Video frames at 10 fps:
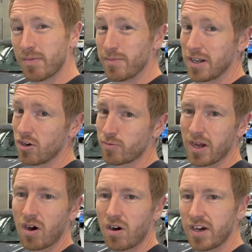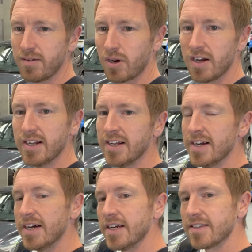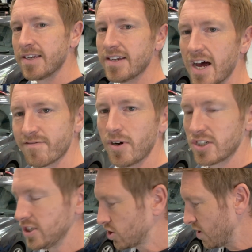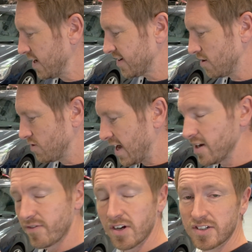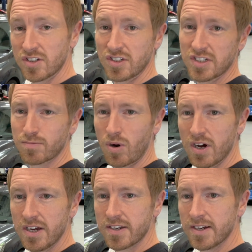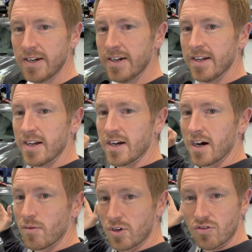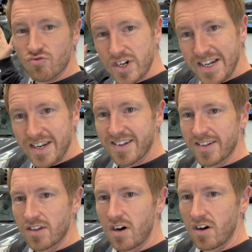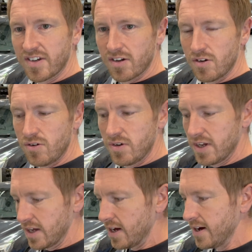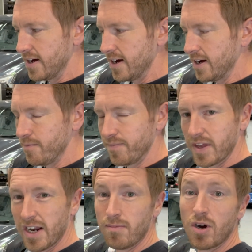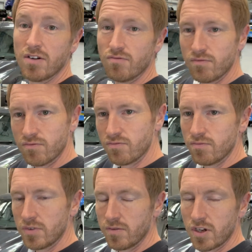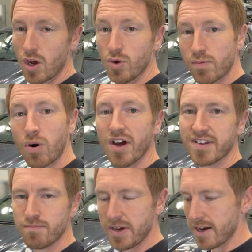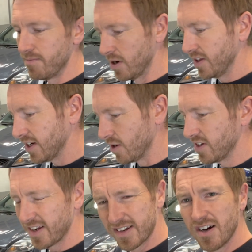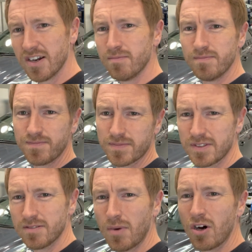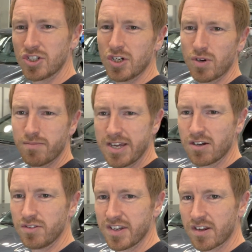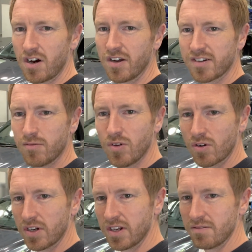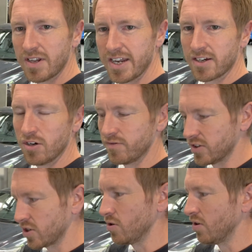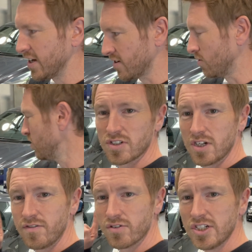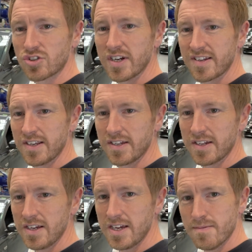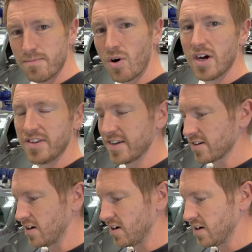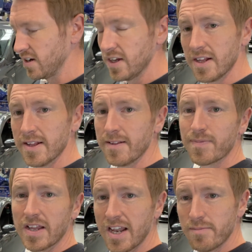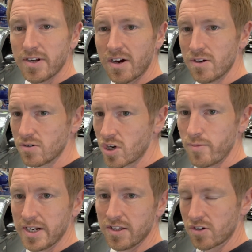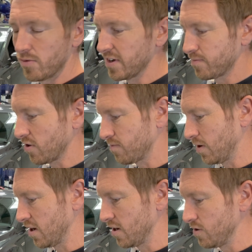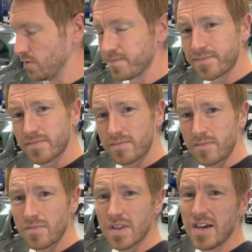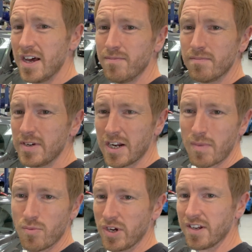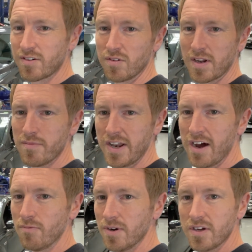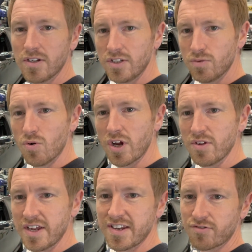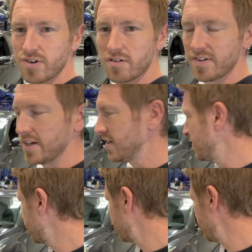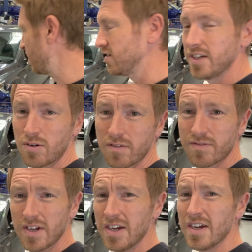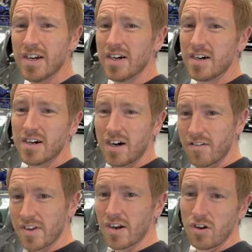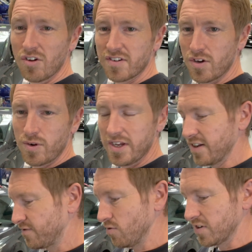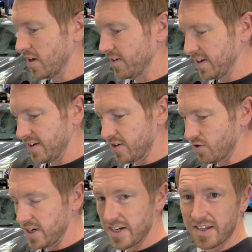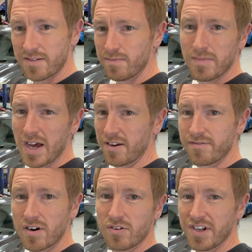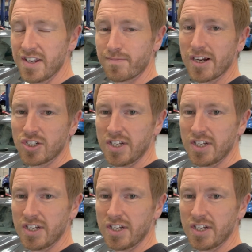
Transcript: maybe a little bit high, but didn't have much interest, so that advert has just expired. I'm going to relist the car soon, and I might lower the price a bit, but you know, there's a certain margin I want to make on this car, so I'm not going to let it go for too little. if you're interested in buying this car, let me know, comment in the comments box below, and you know, maybe we can sort something out. But you all know the history of it. It's you know, I've done a lot to it. It's full service history. It's had a thorough inspection